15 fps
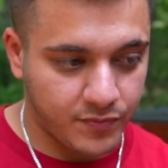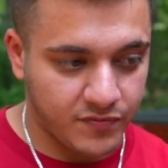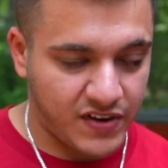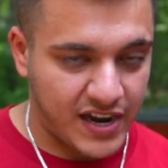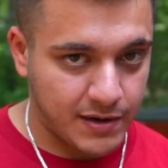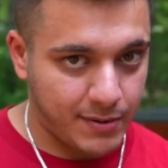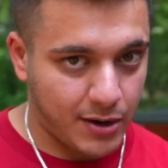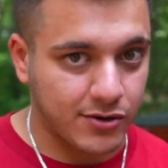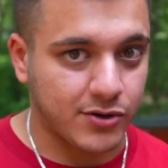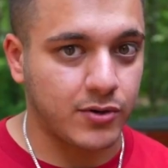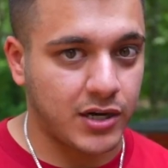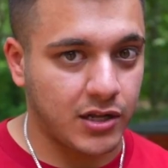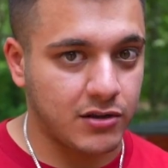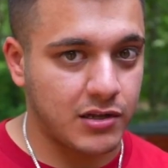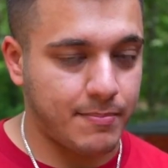Find a powder coat
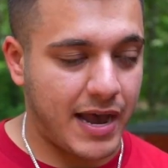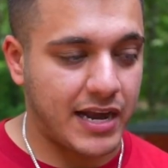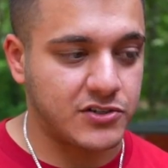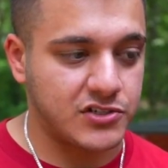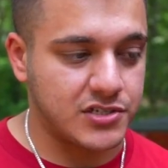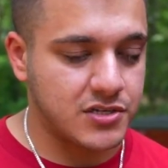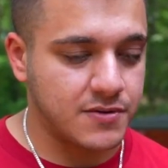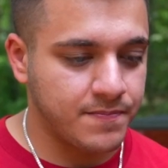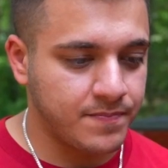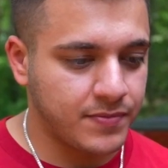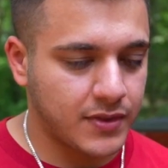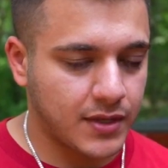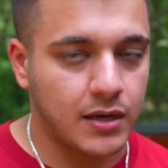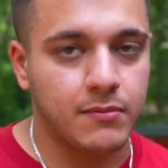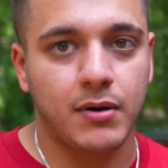color that matches
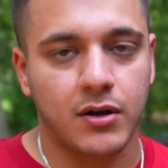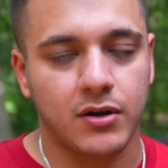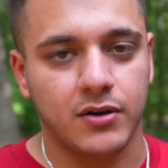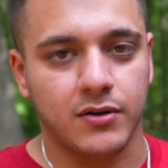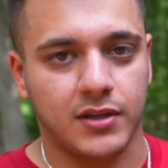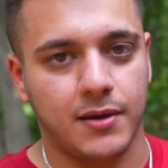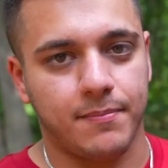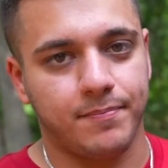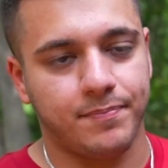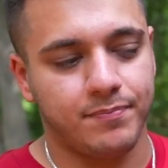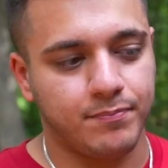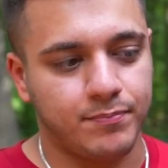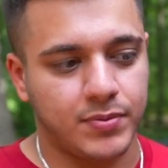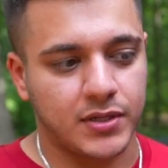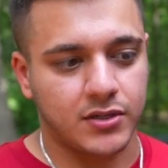and powder coat them.
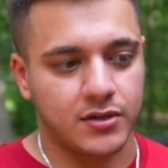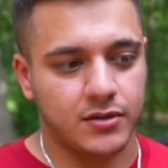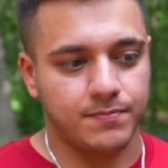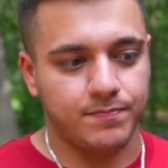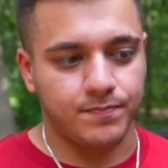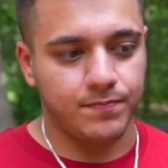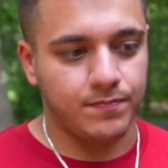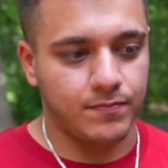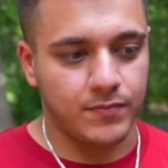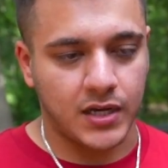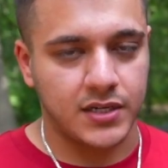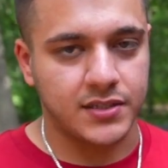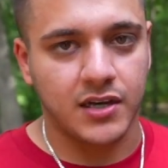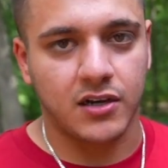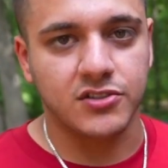But they're
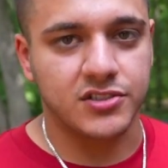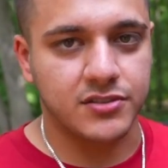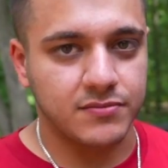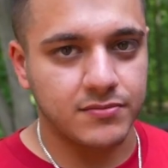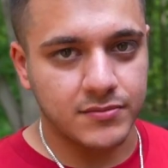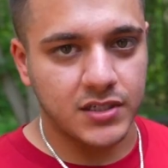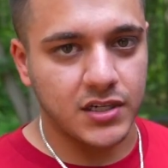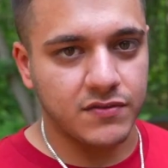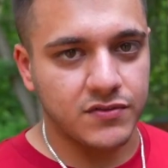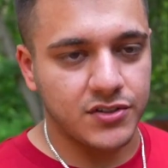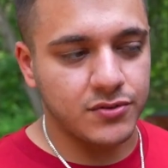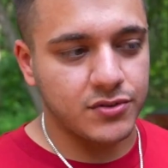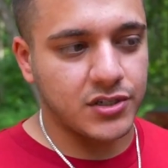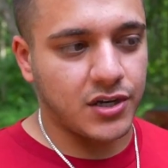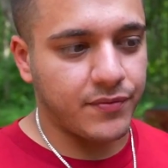not intelligent enough to
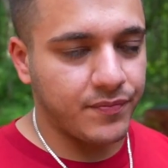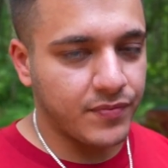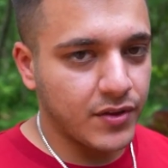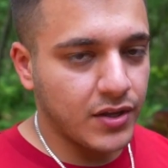do so.